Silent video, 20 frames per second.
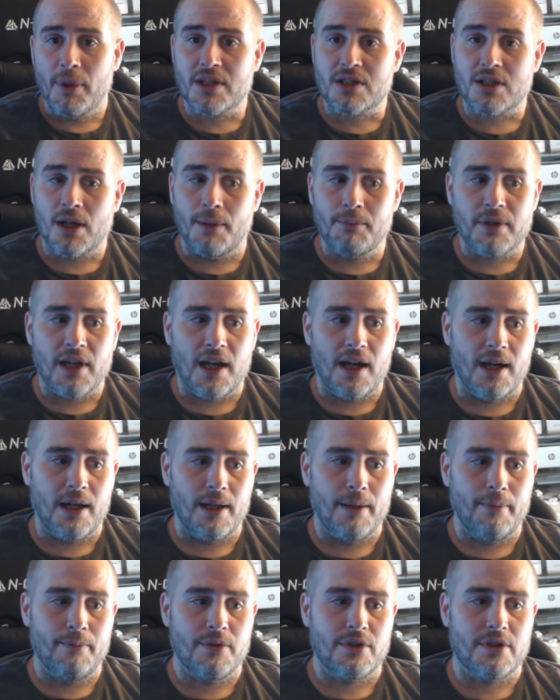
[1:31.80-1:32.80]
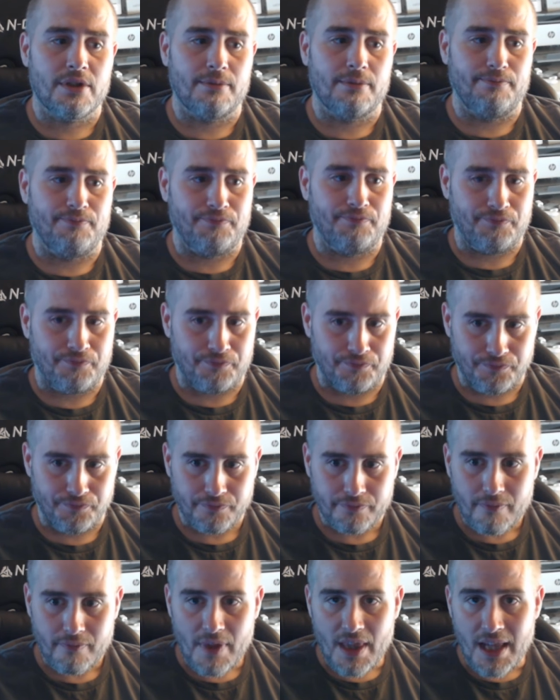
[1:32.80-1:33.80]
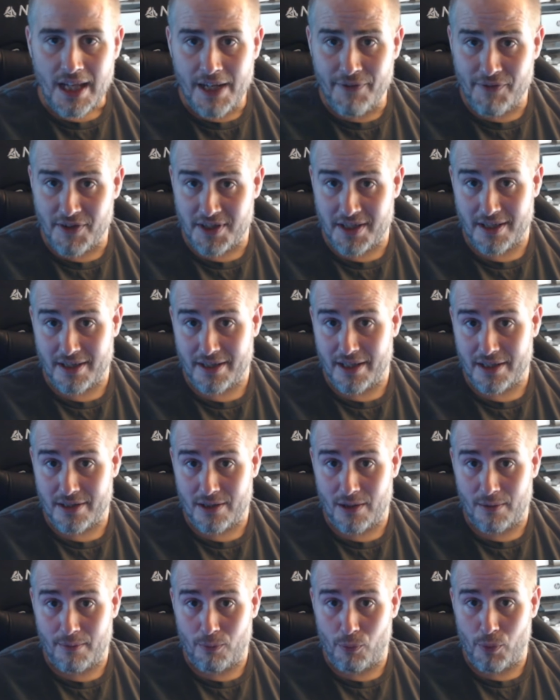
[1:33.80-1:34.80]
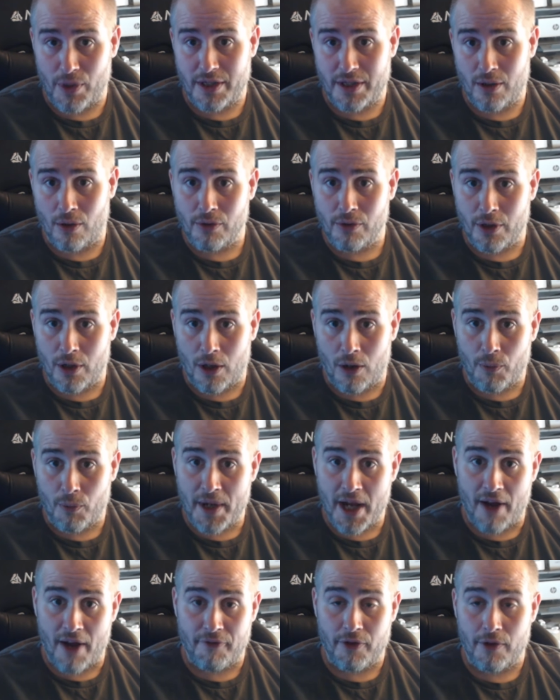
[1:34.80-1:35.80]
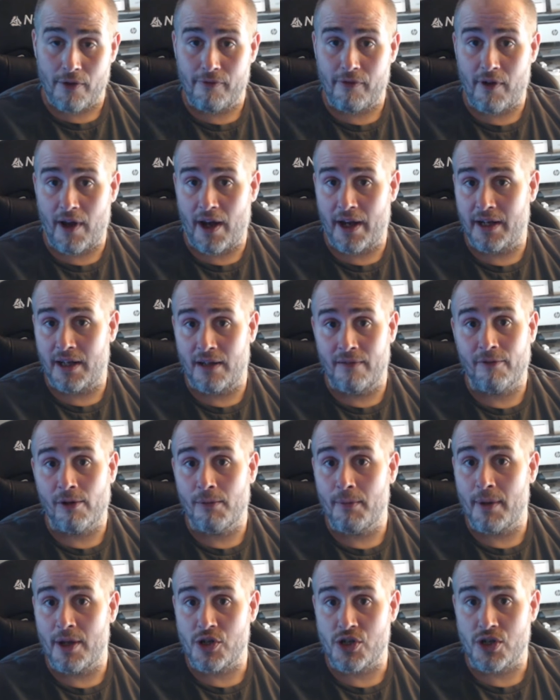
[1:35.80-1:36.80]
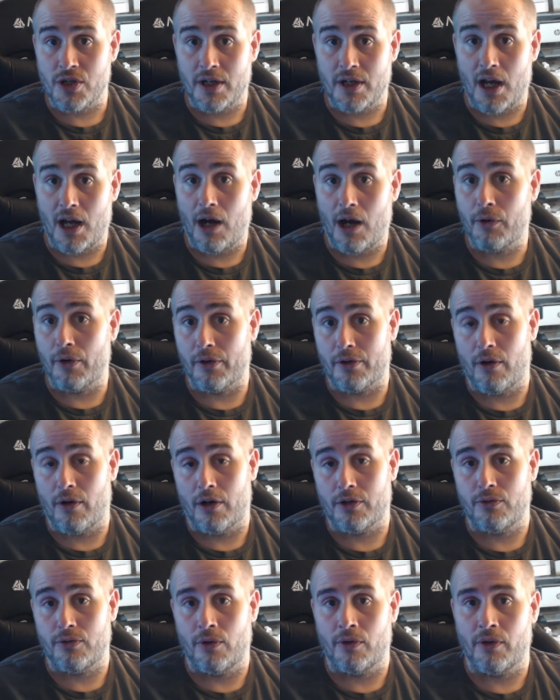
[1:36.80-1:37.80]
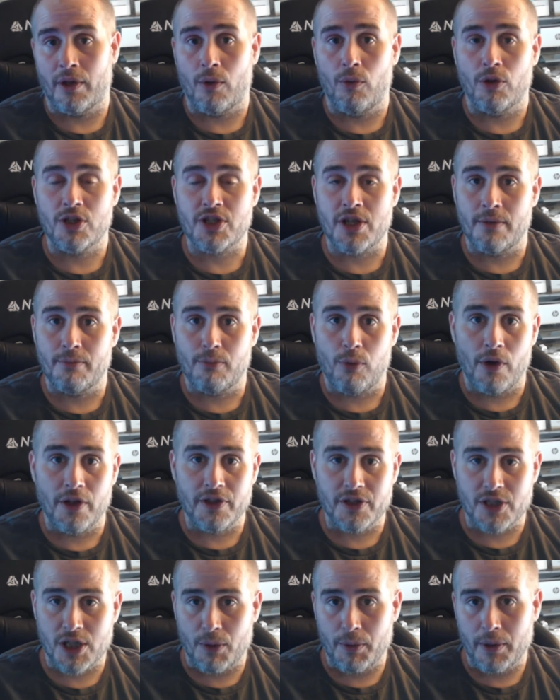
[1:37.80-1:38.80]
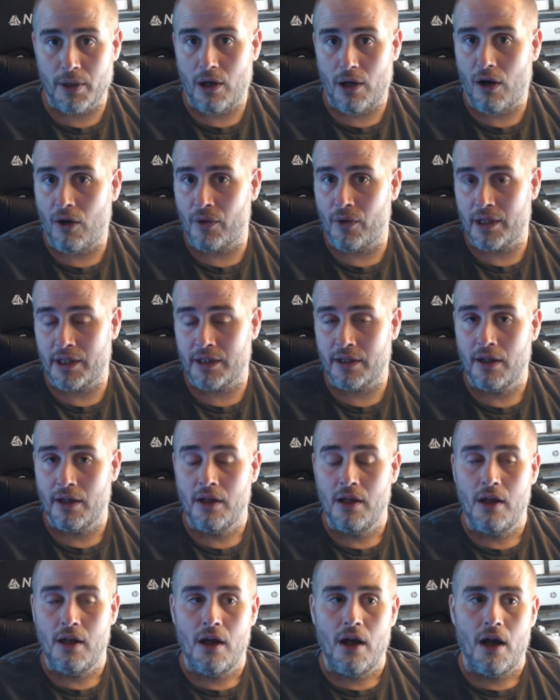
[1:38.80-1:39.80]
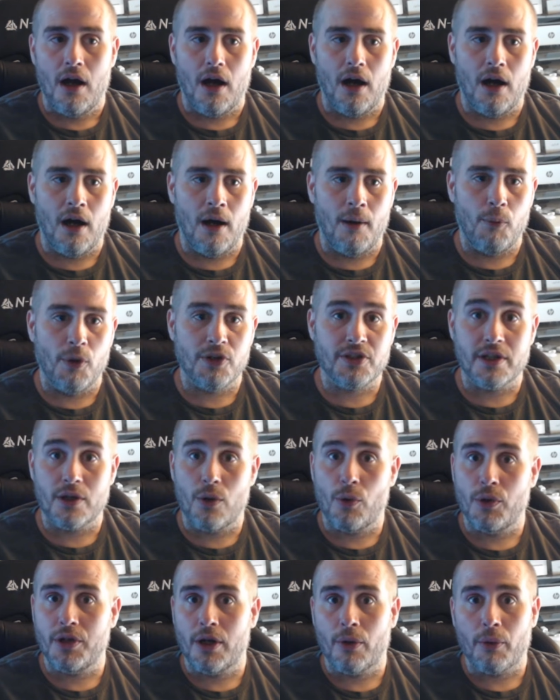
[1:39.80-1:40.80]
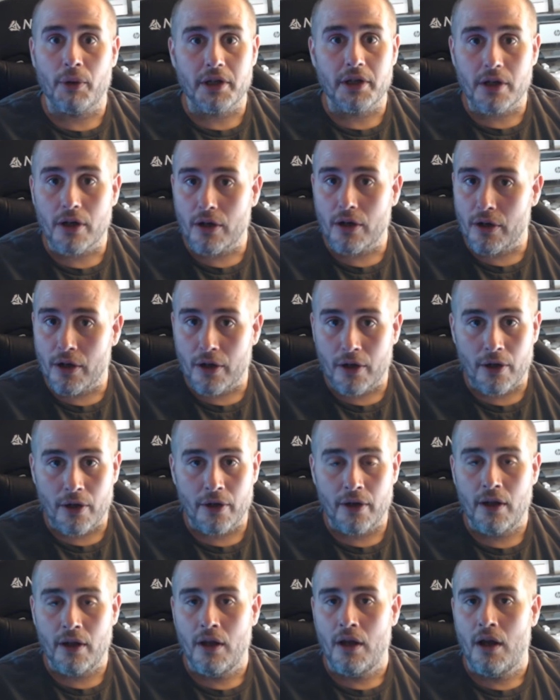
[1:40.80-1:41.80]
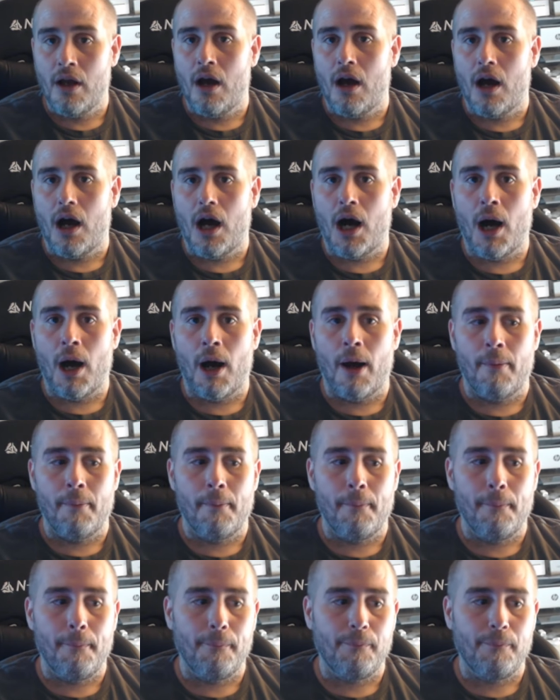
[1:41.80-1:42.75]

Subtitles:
sometimes, if it's a system we don't know, we have to find information how to talk to it, like which endpoints are we calling, what's it going to return. Um,